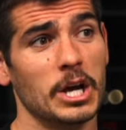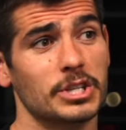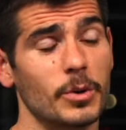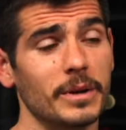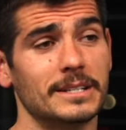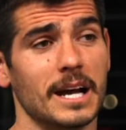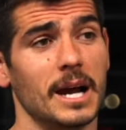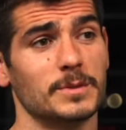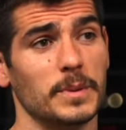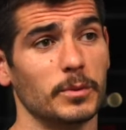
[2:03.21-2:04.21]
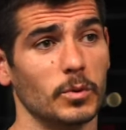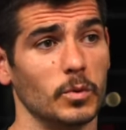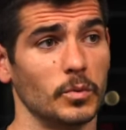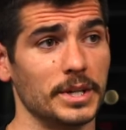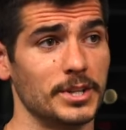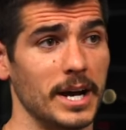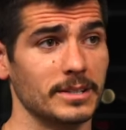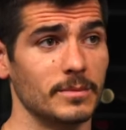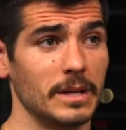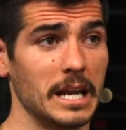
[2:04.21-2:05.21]
so many times people will reach
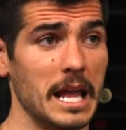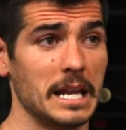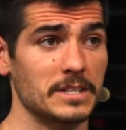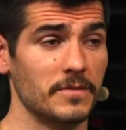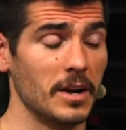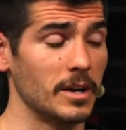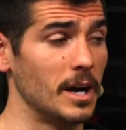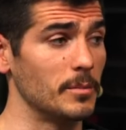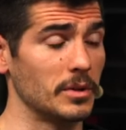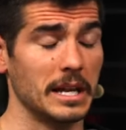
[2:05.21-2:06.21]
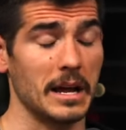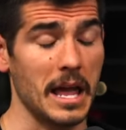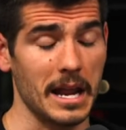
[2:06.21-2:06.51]
out to me and, and it's very humbling and I,